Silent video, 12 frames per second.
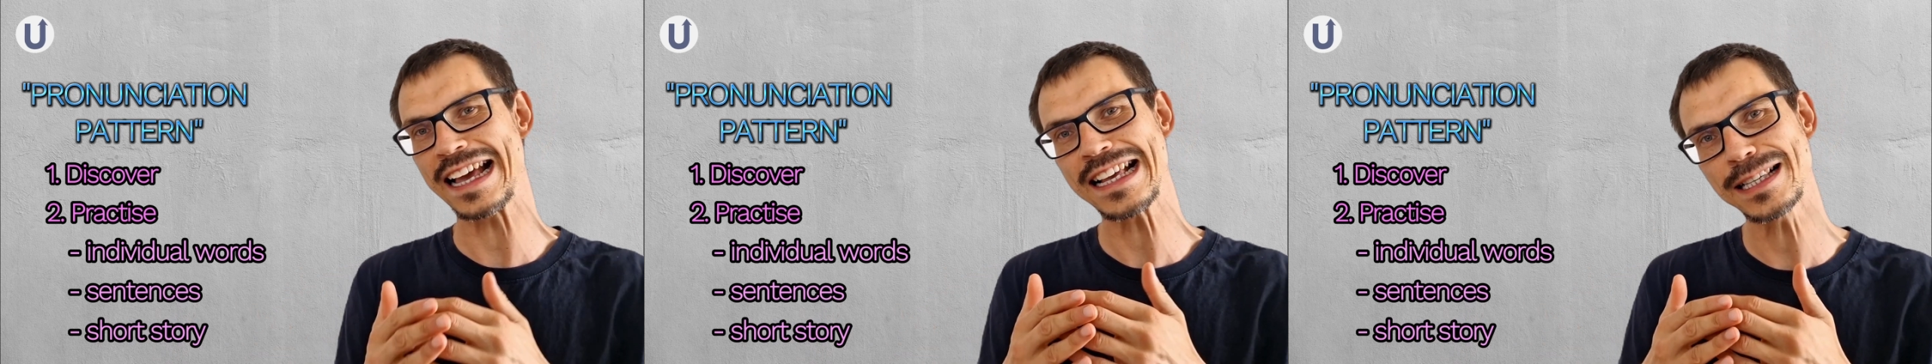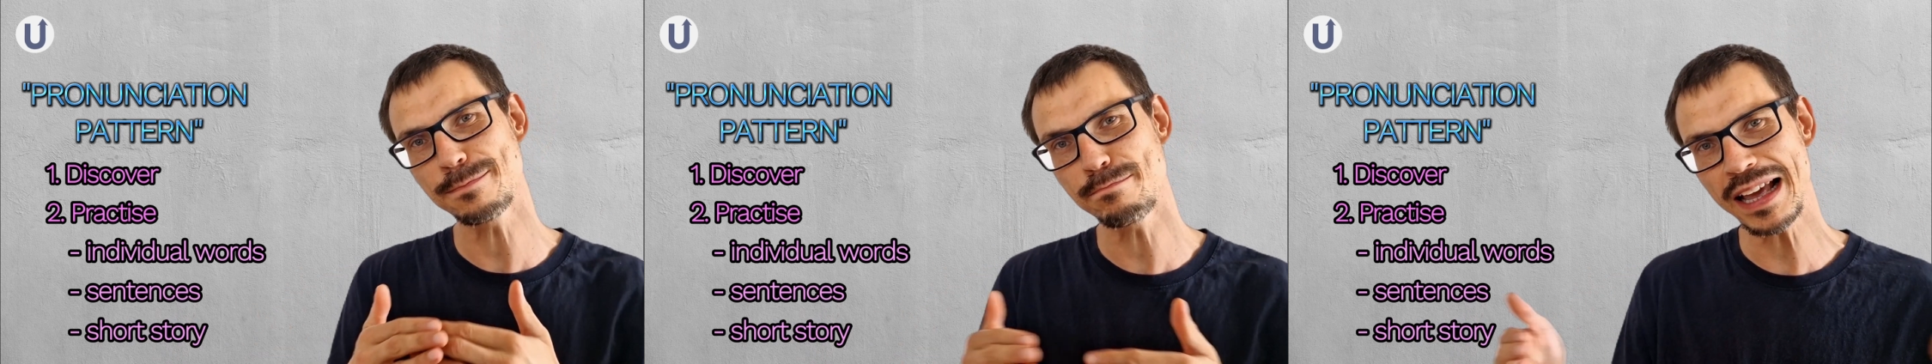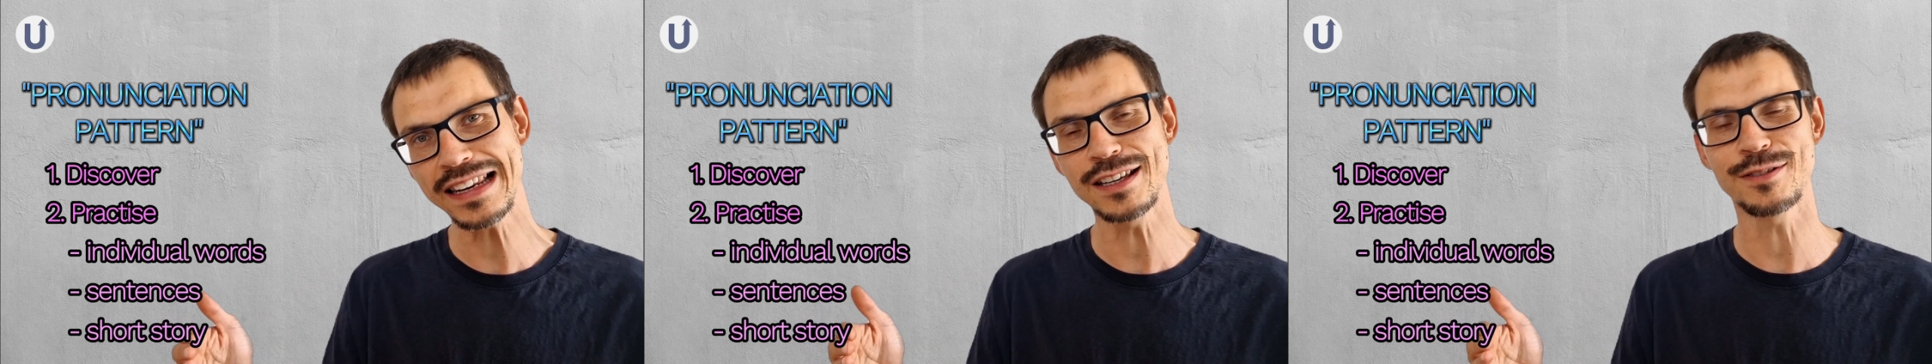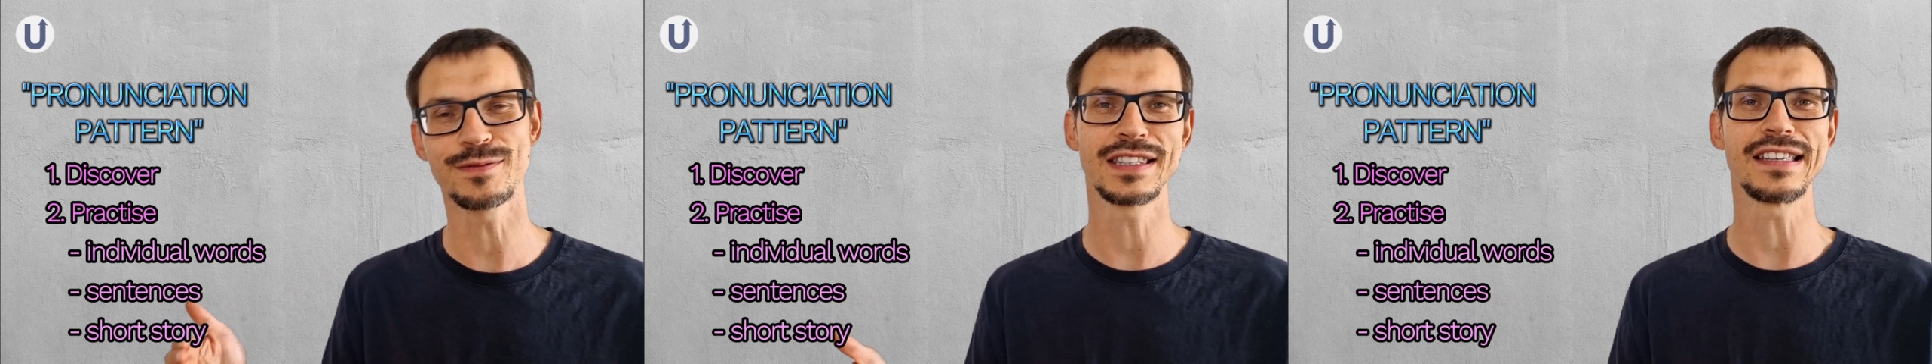as
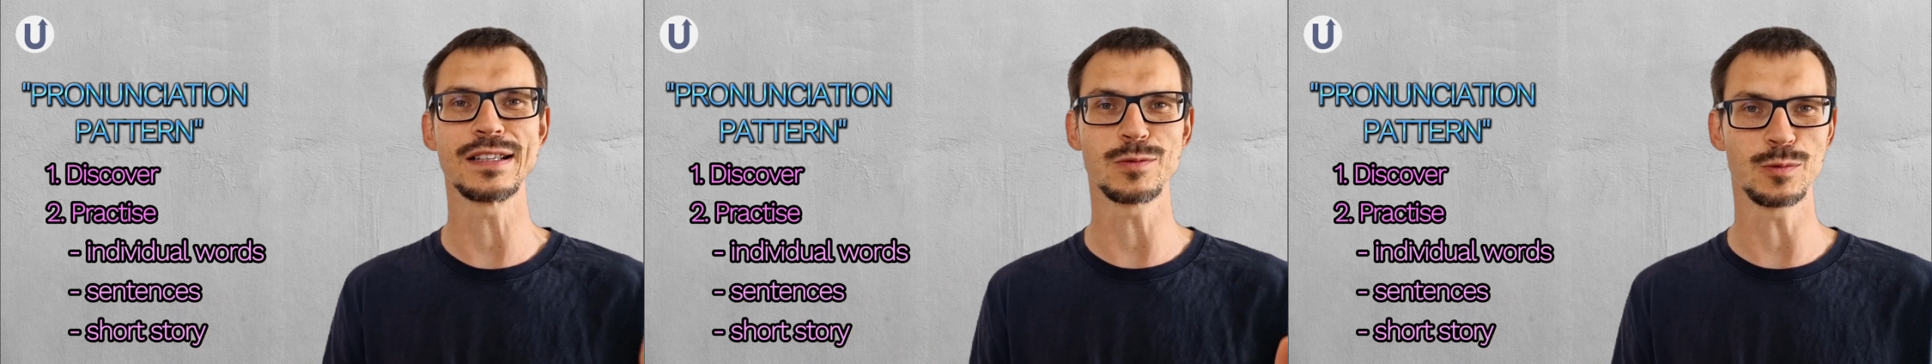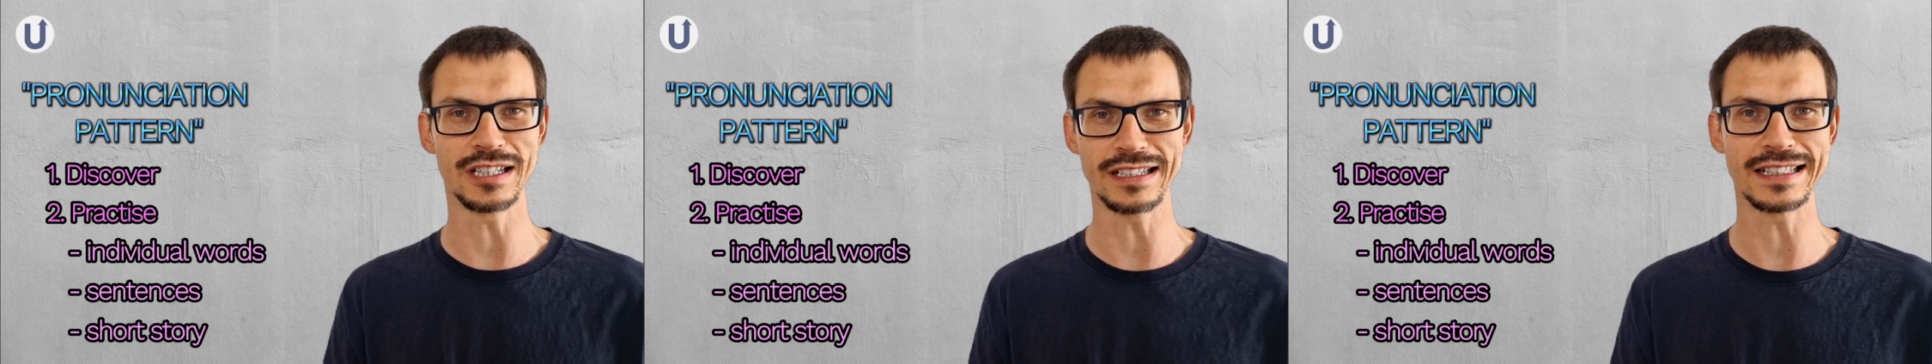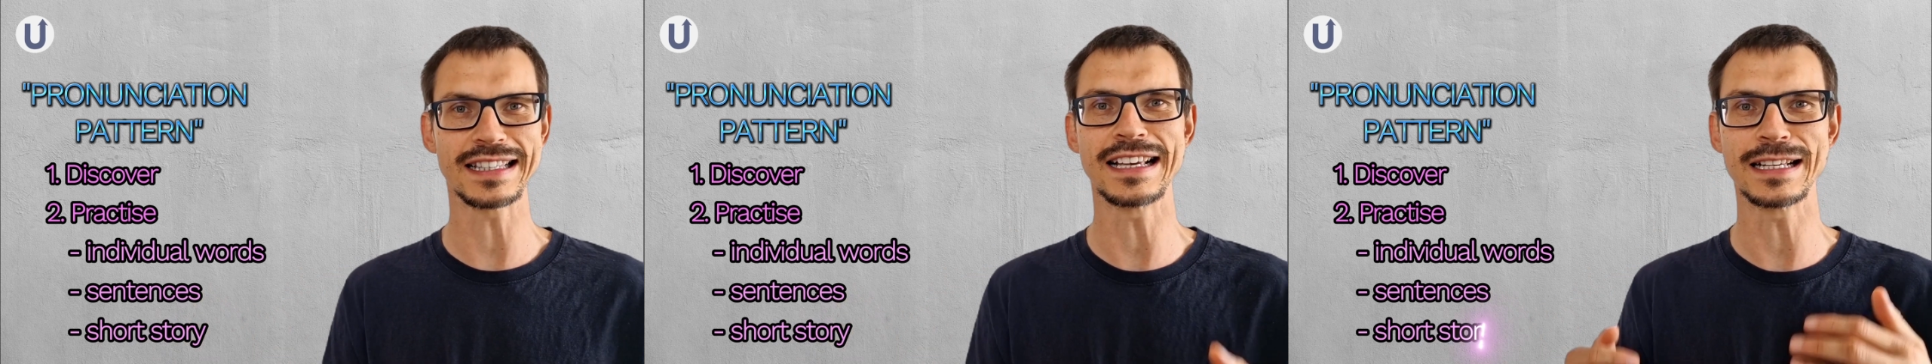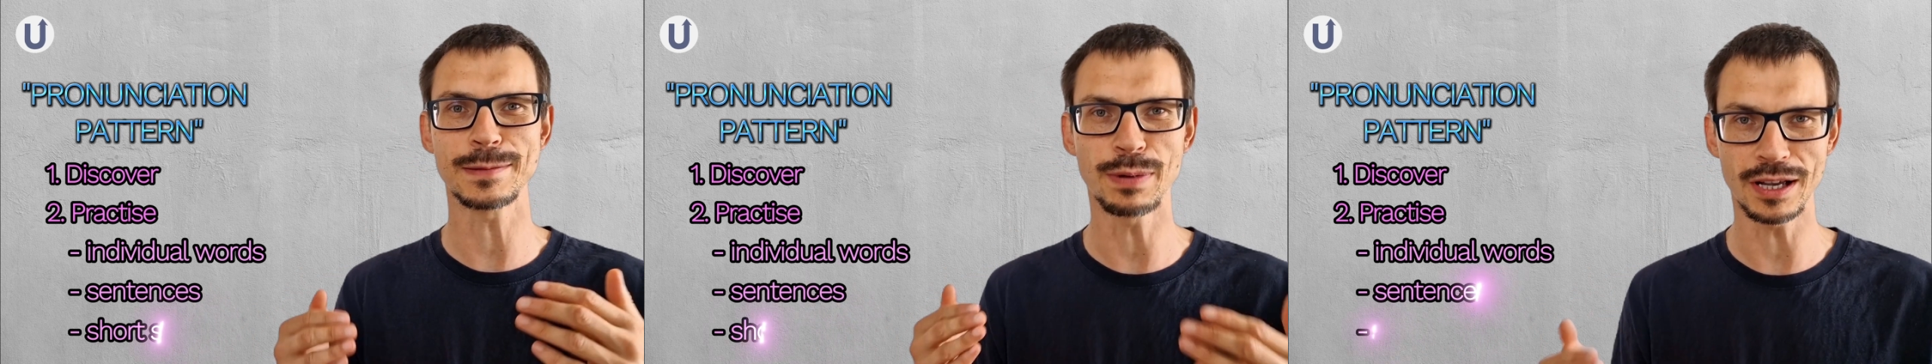many of these words
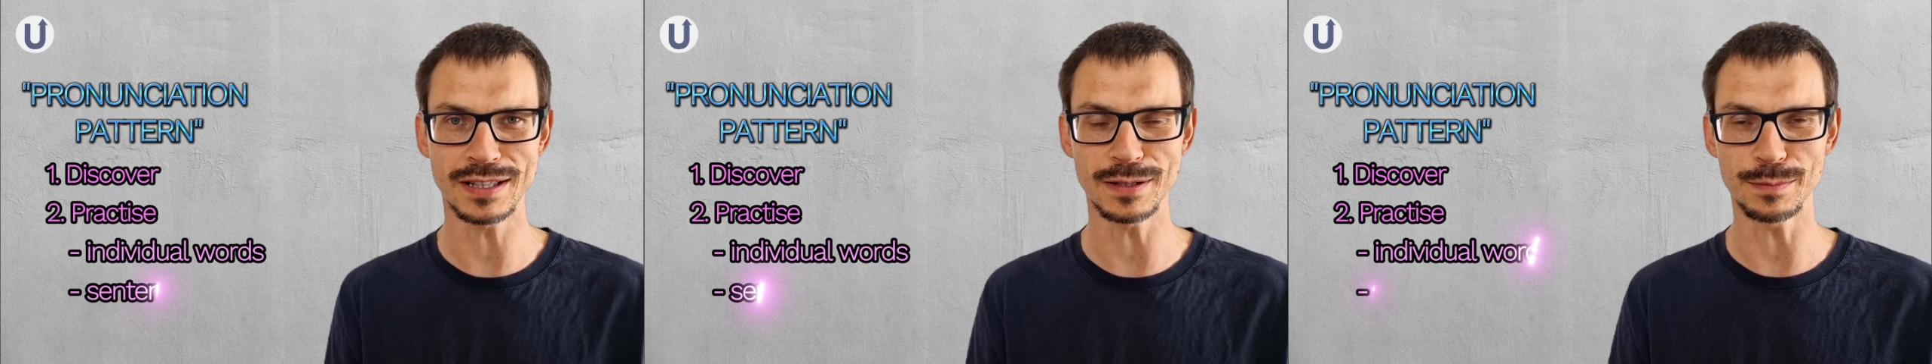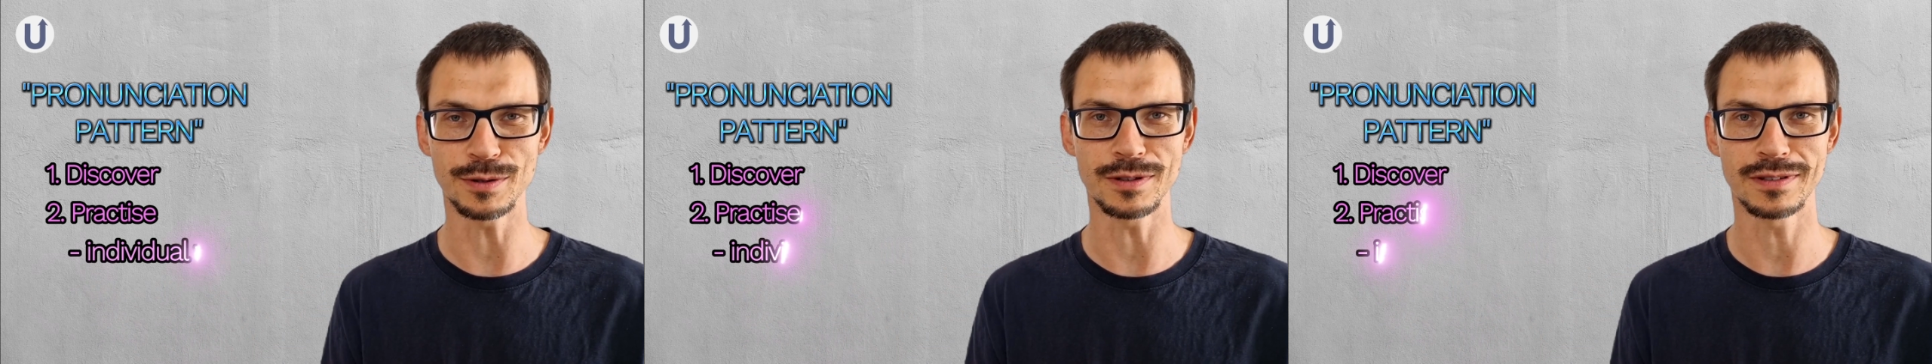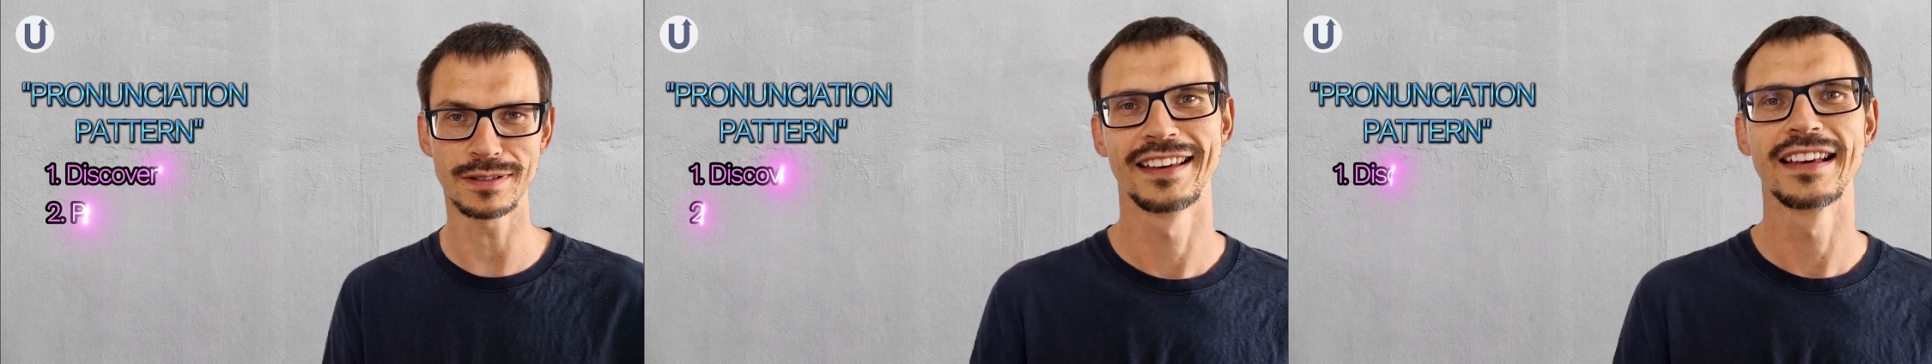as possible.